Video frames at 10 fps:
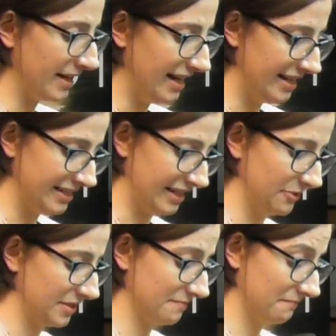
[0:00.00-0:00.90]
and I
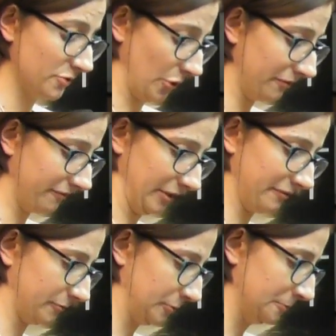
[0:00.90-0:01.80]
was so
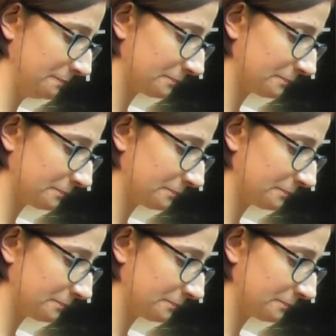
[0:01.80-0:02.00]
fearful.